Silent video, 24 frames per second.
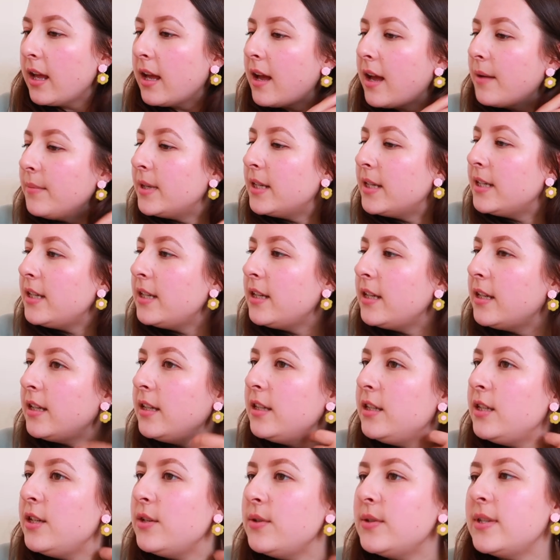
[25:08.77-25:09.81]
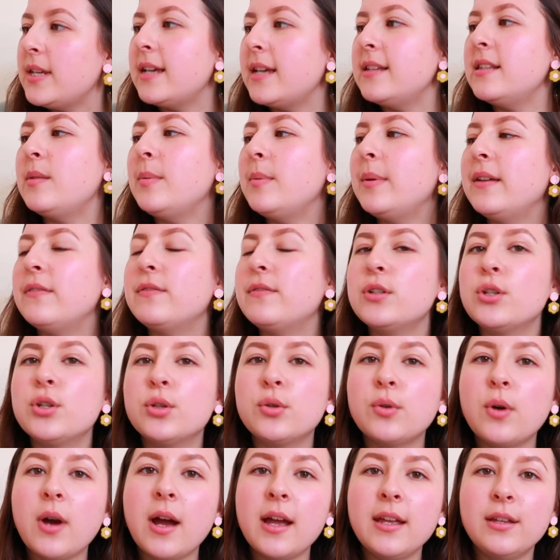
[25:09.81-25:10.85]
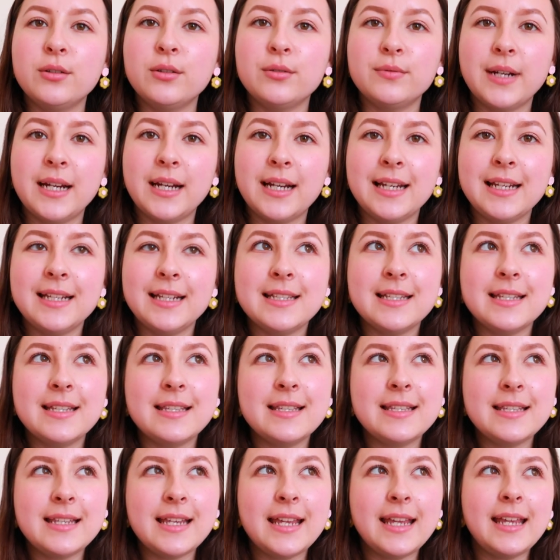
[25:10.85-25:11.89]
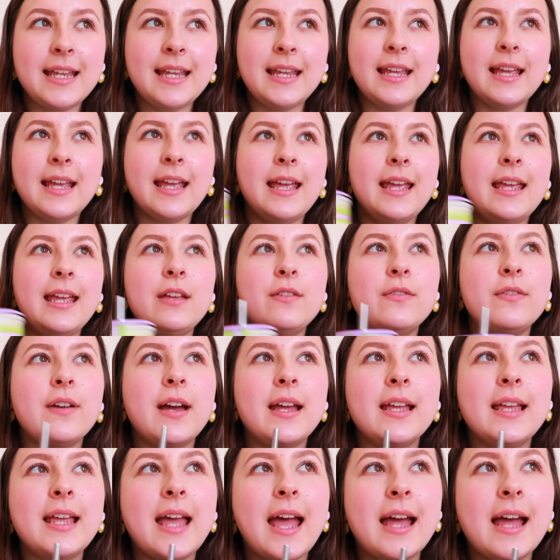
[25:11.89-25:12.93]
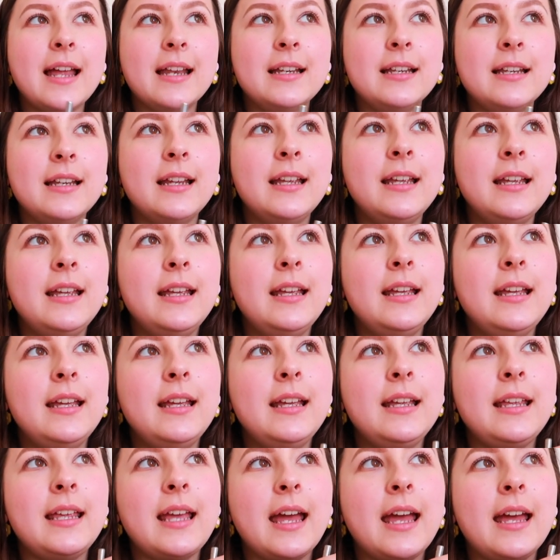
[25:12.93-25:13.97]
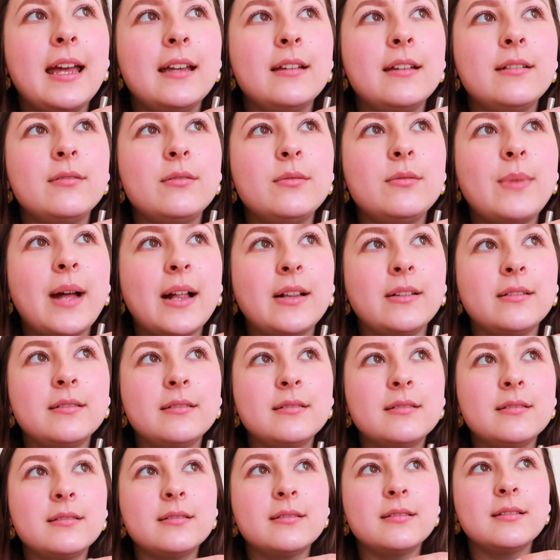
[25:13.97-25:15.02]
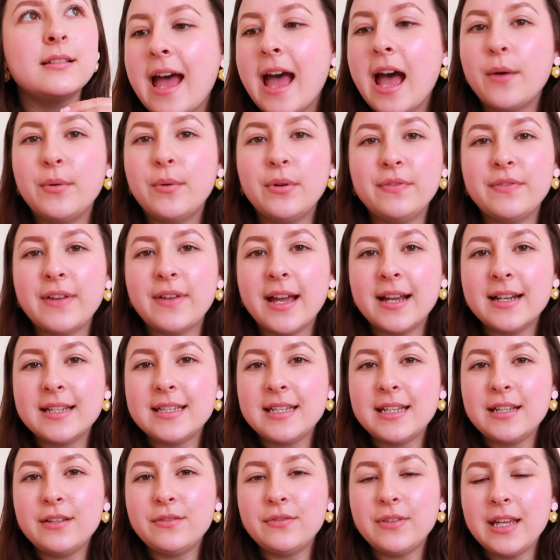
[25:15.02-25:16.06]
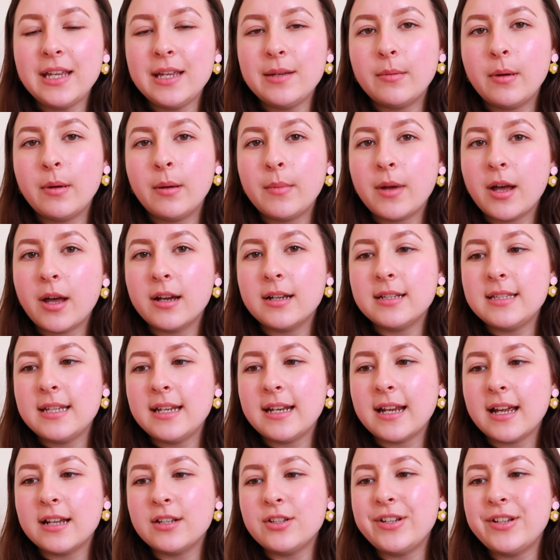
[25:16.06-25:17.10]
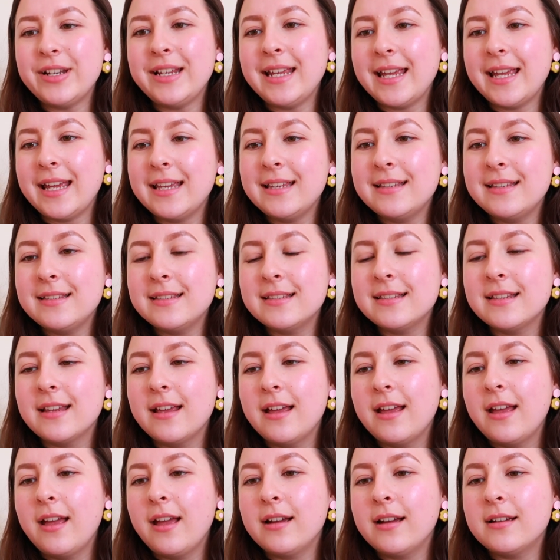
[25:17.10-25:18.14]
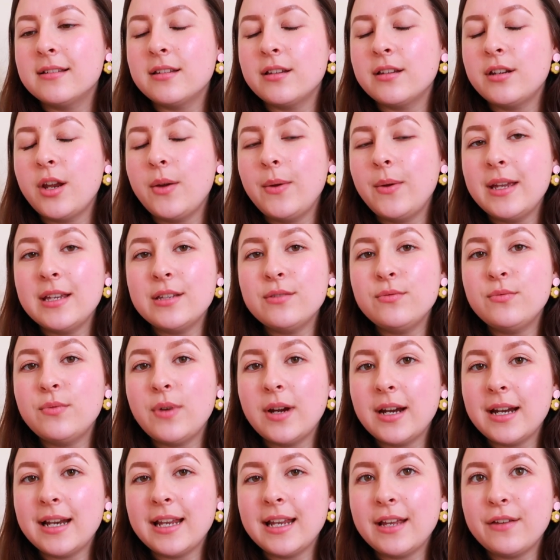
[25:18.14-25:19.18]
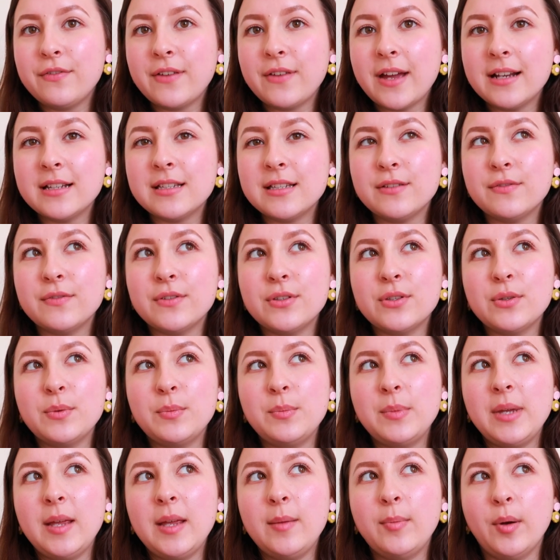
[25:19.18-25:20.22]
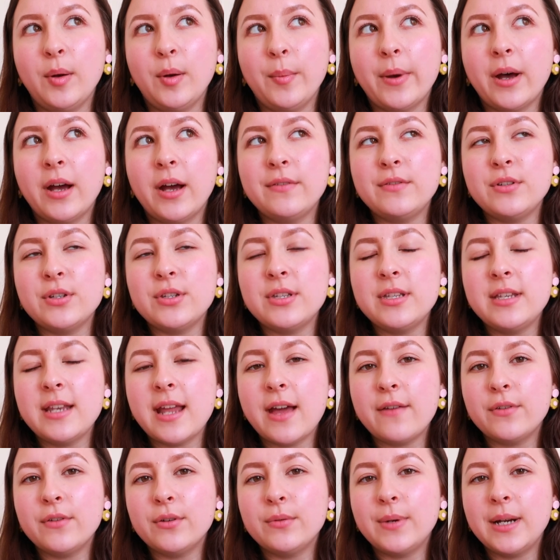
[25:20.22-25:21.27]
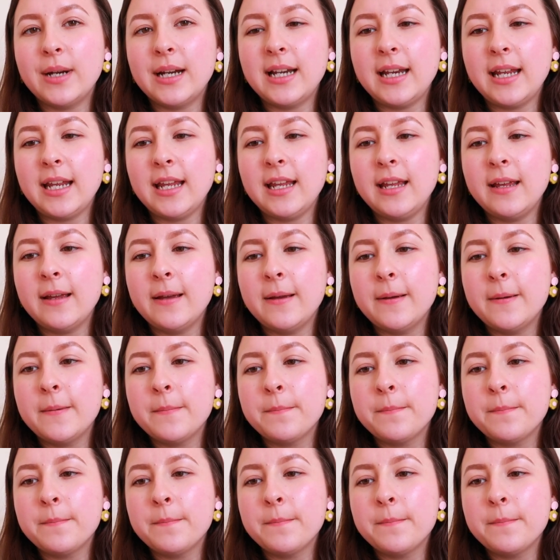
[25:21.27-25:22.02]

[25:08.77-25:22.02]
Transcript: I'm gonna use it as a bit of a trial really, to see if I can get, well, how effective email marketing actually is. Because I know it is really effective for some people, but I've just never really